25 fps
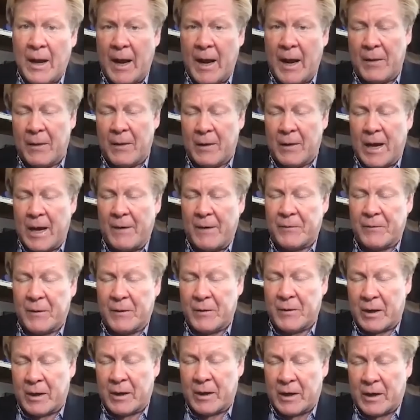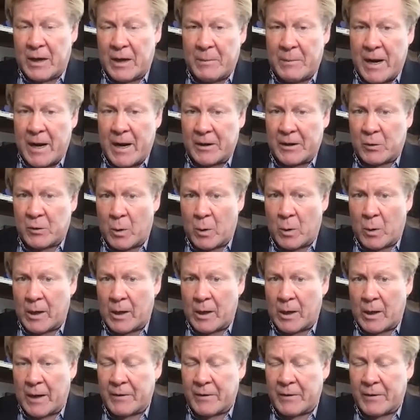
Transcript: And then they have to, if they're going to come back to work,